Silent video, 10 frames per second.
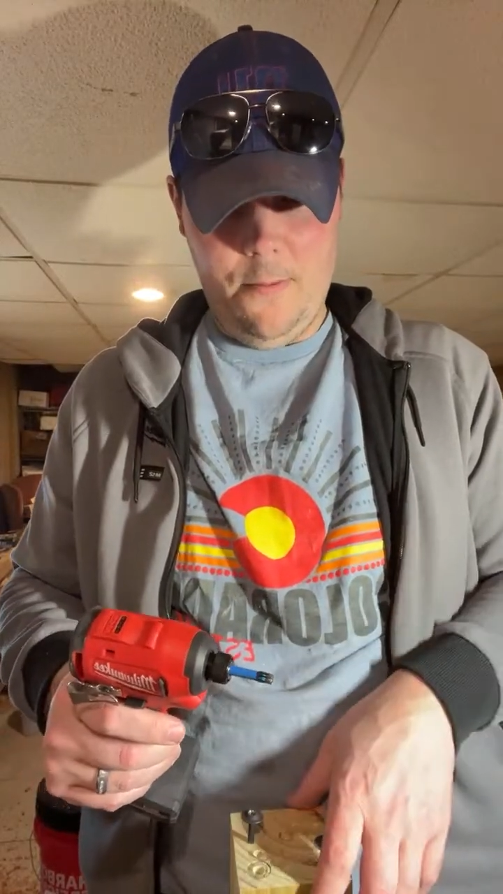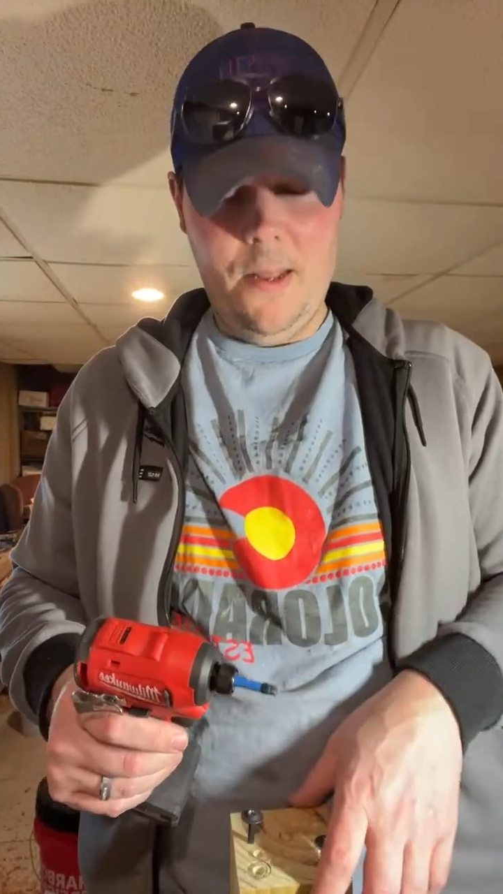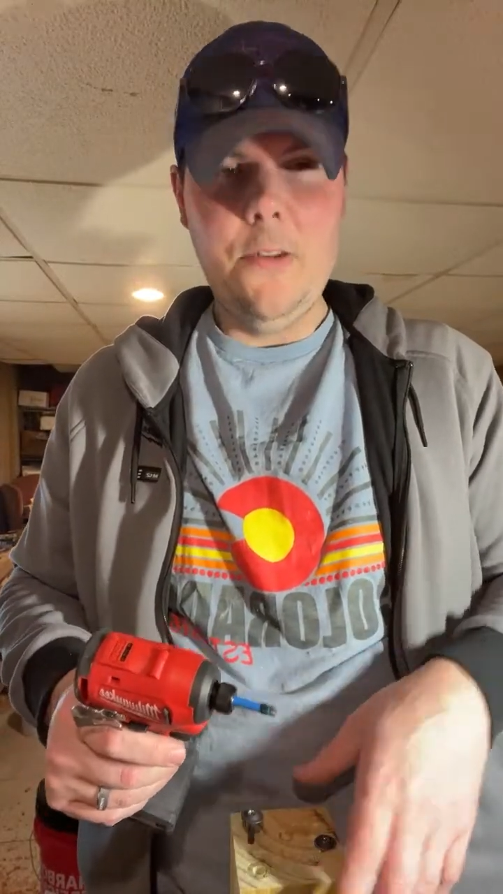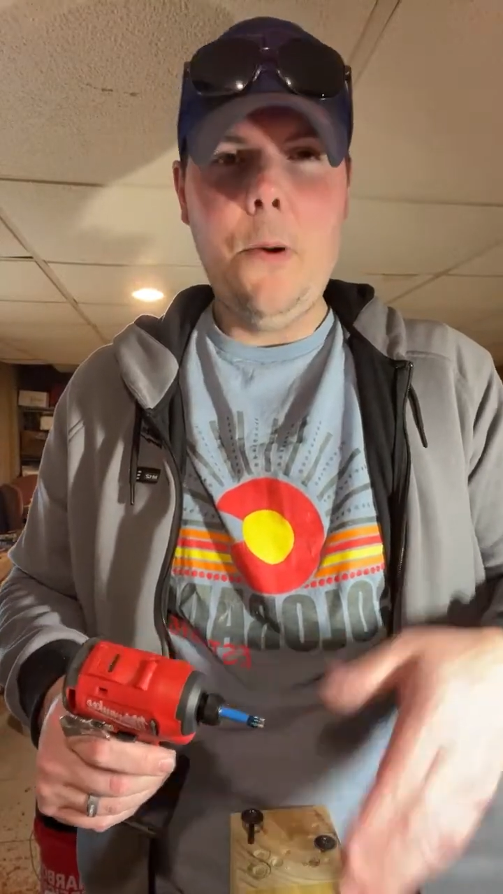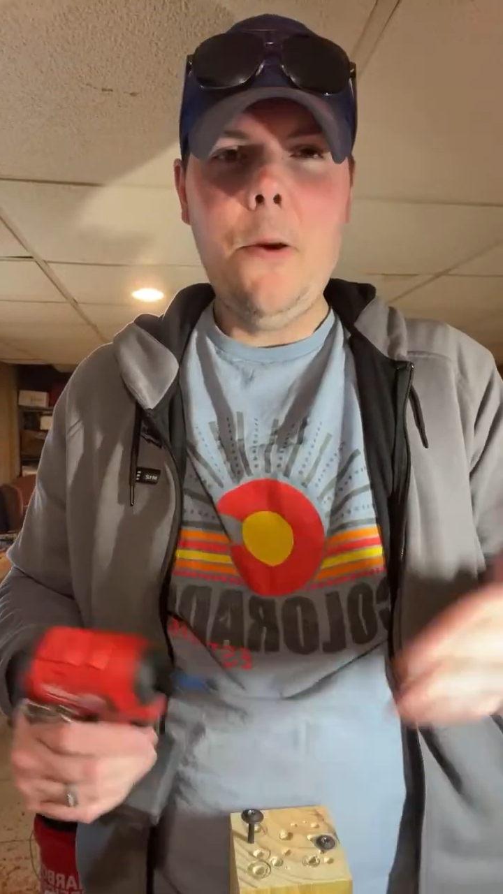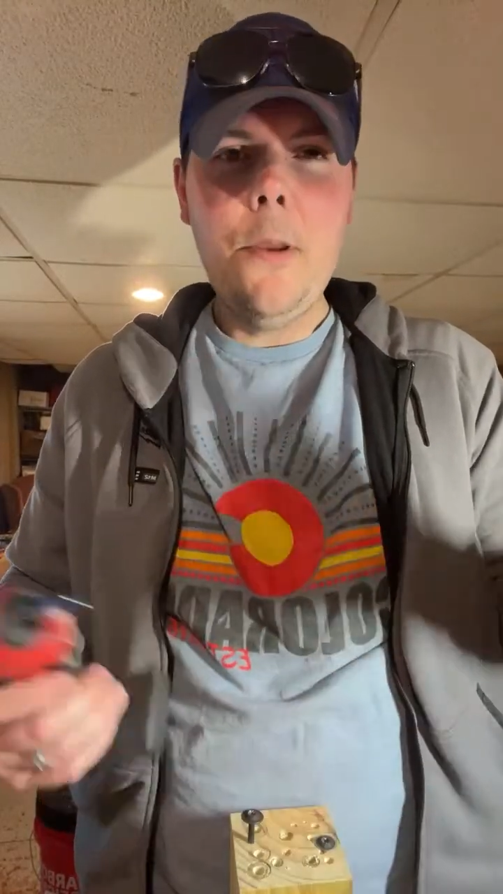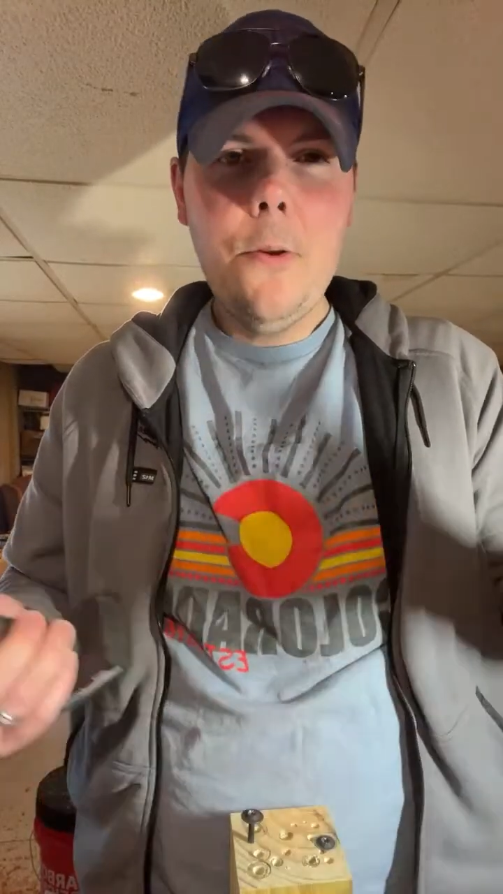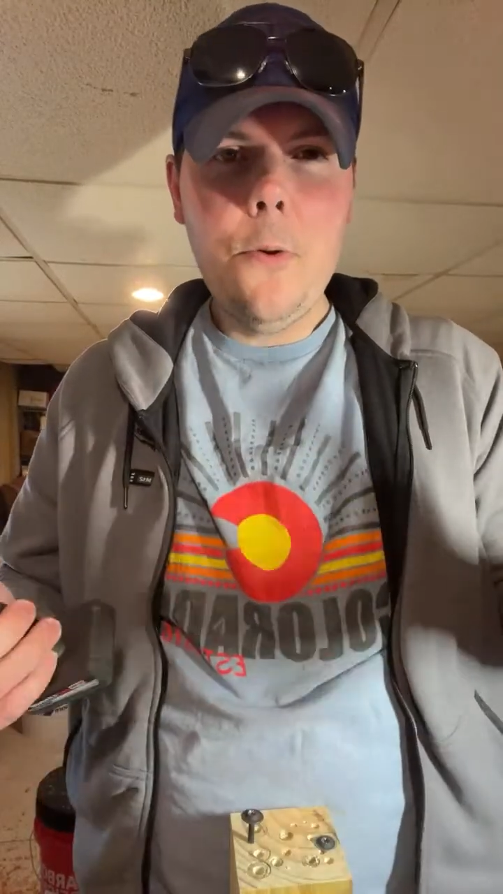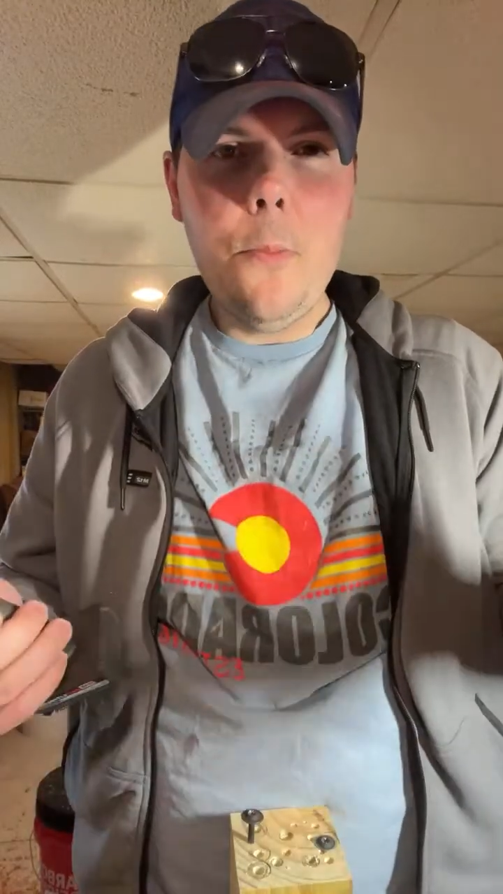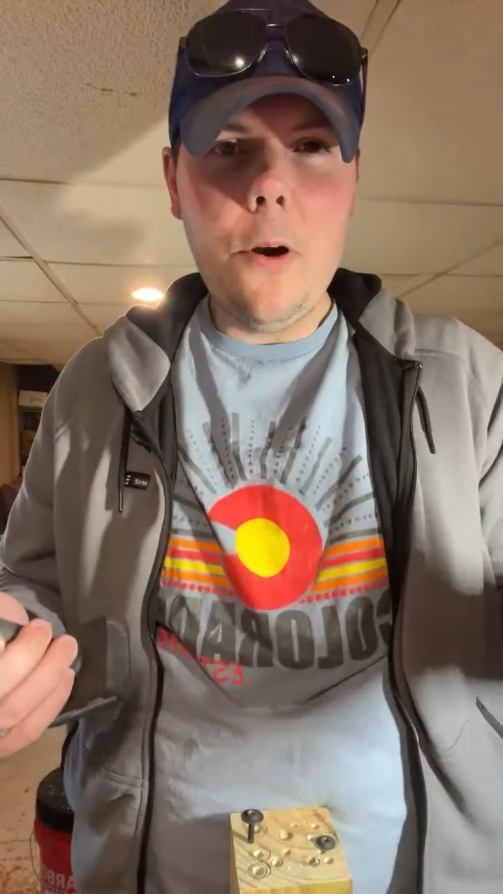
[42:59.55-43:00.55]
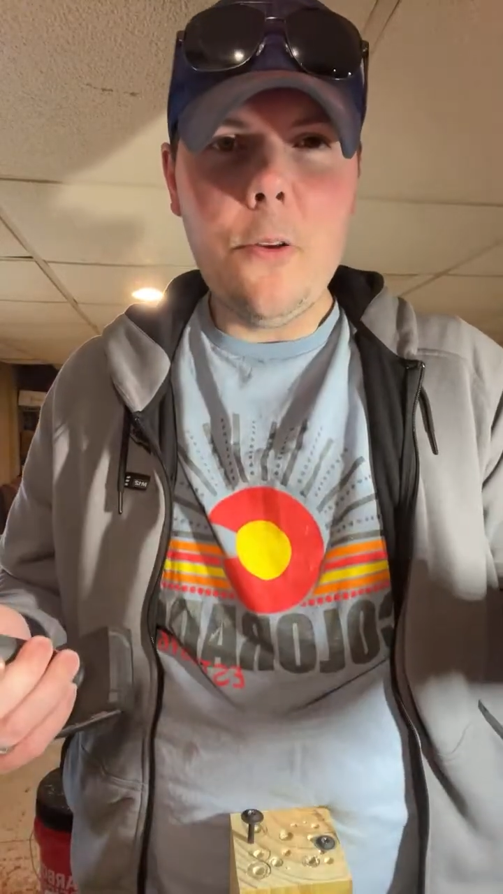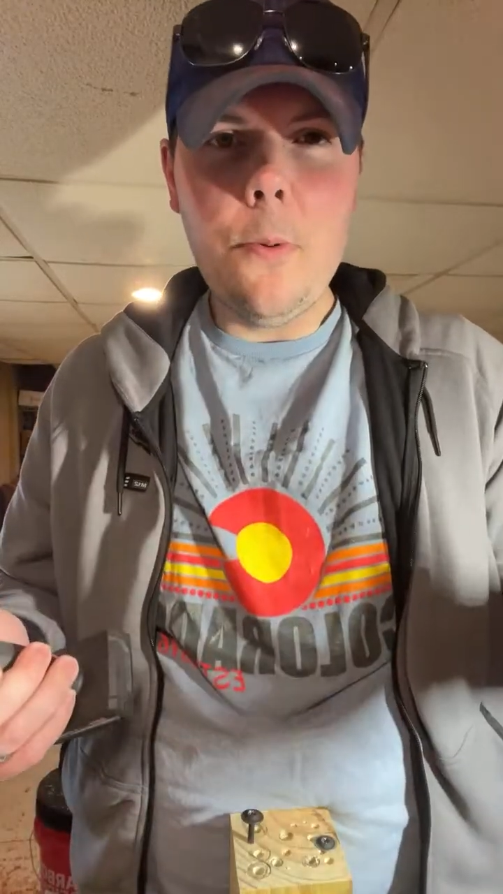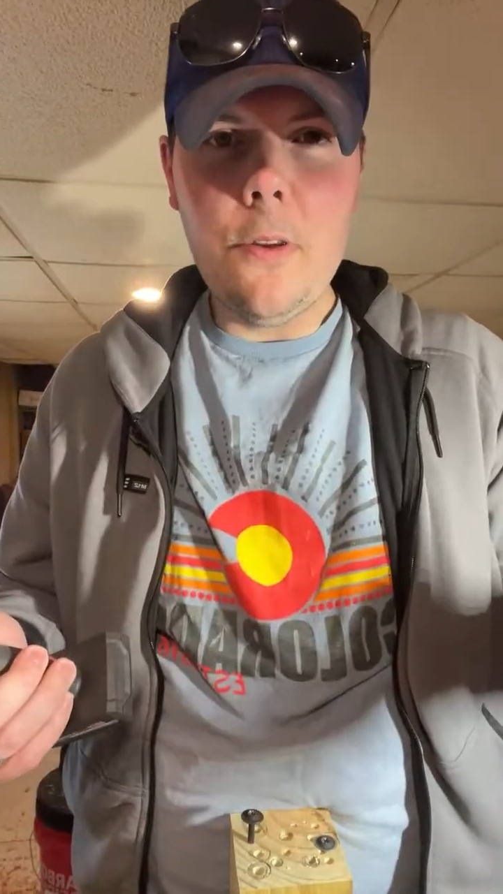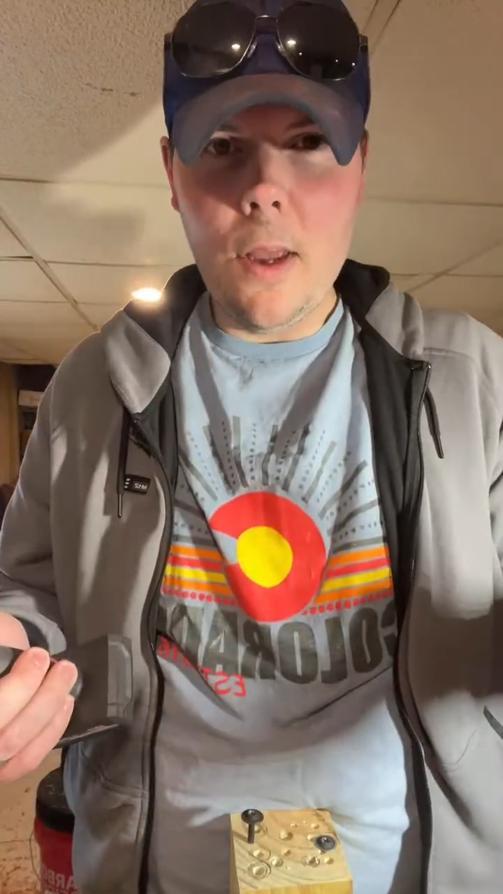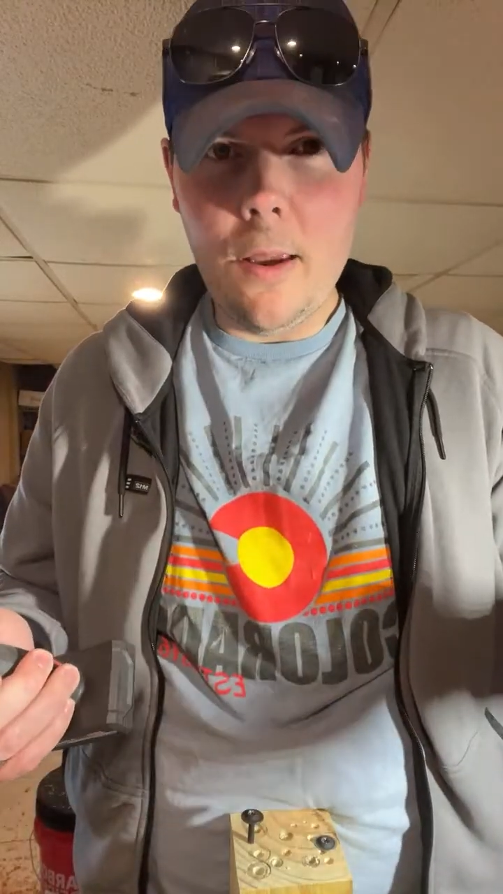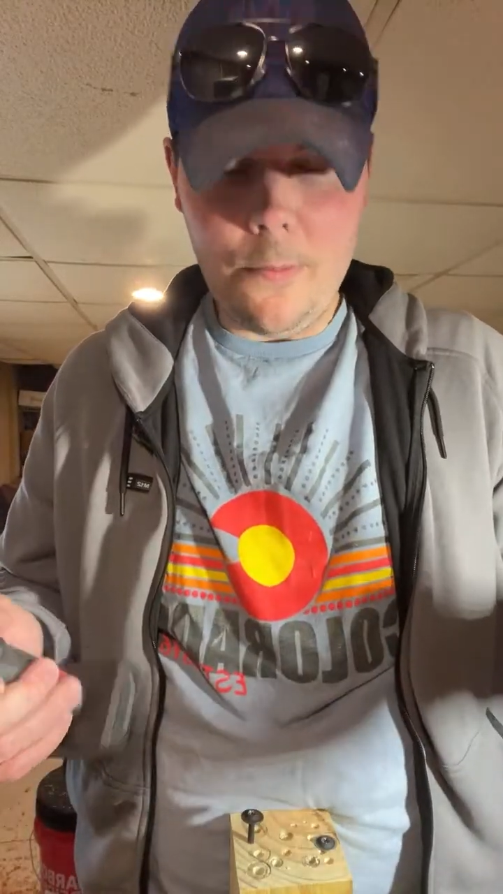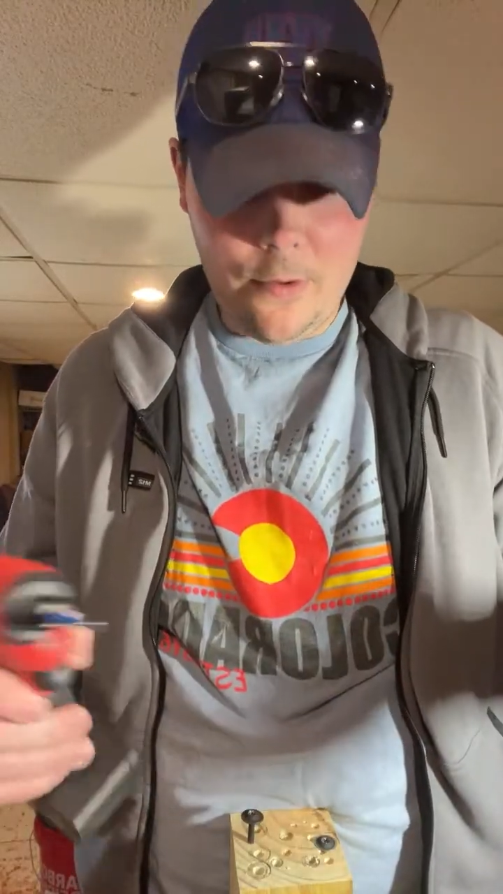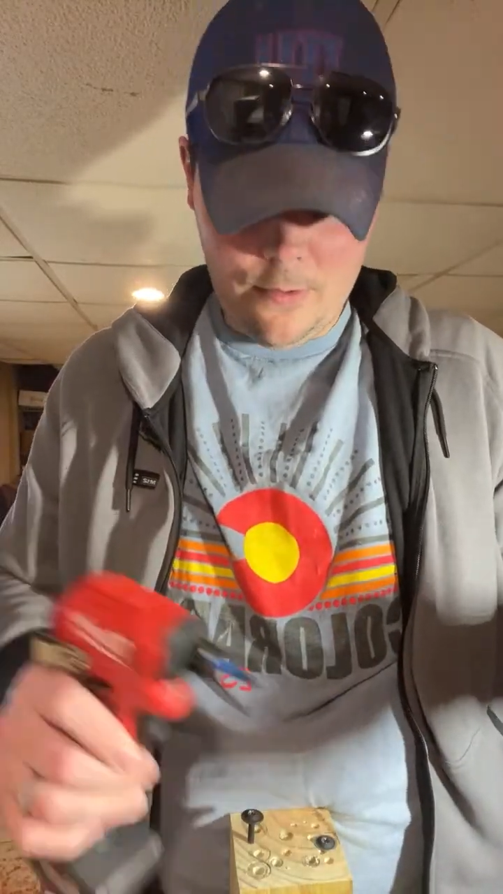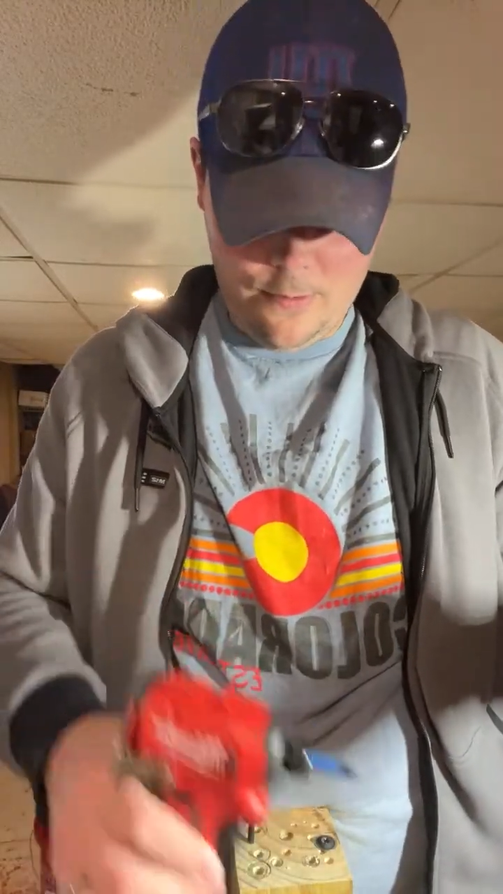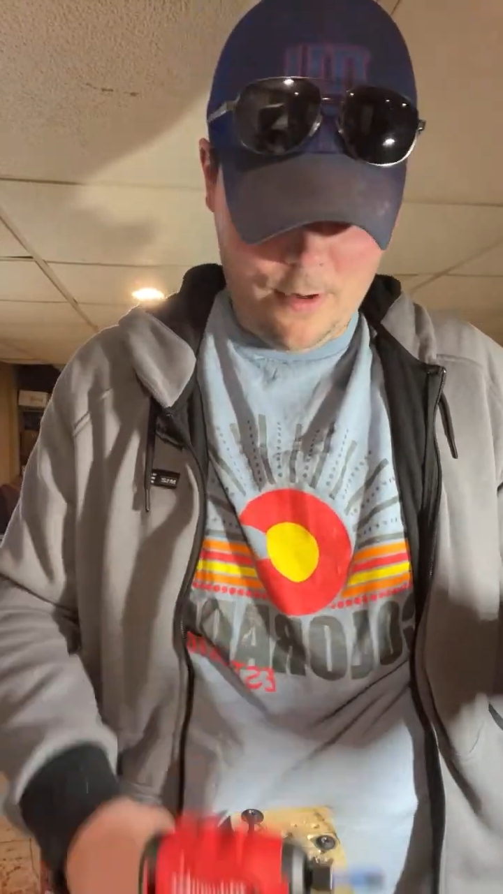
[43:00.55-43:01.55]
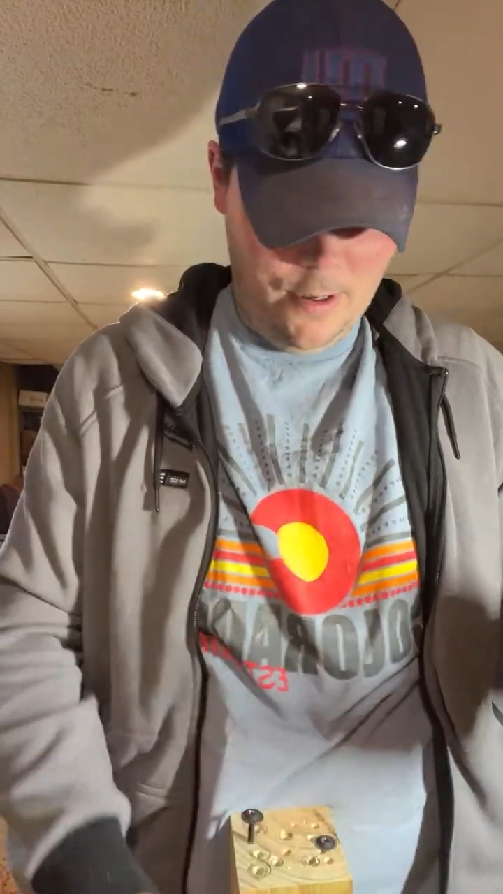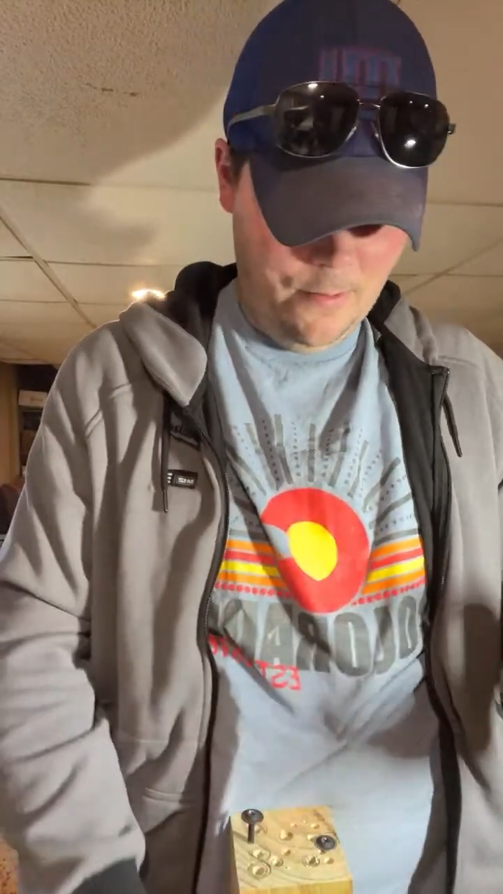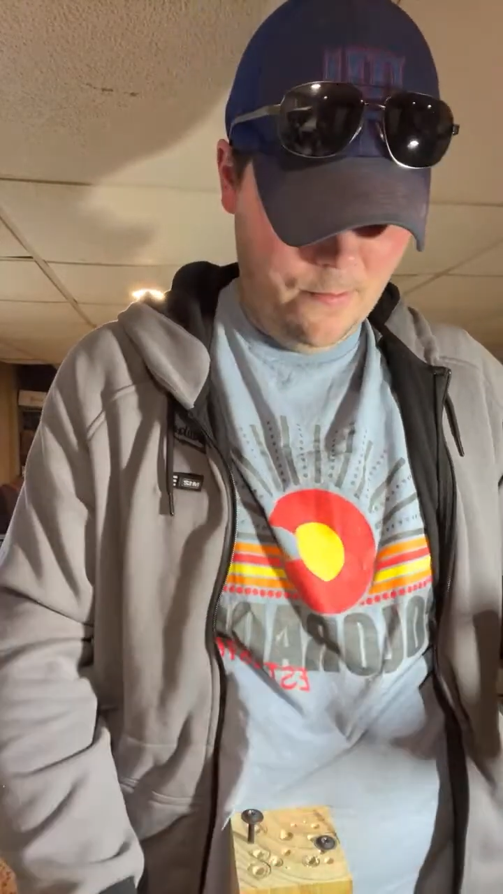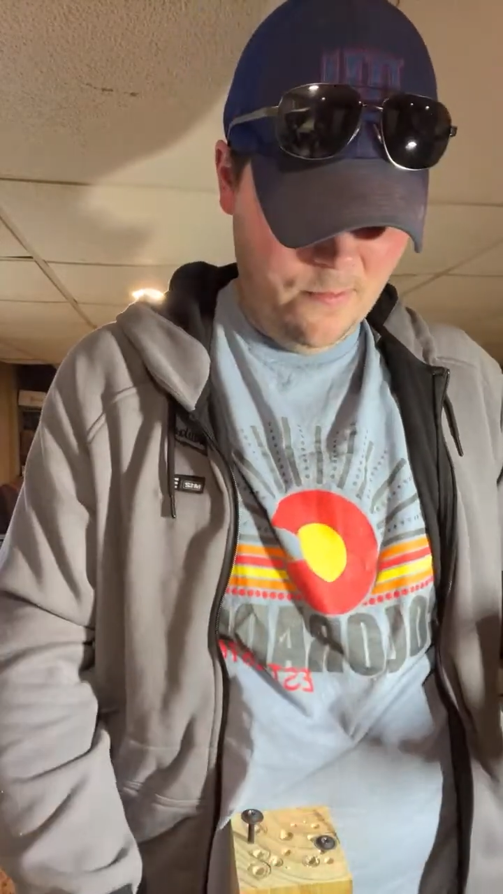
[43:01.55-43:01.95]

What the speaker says: That's why we do it multiple times, right?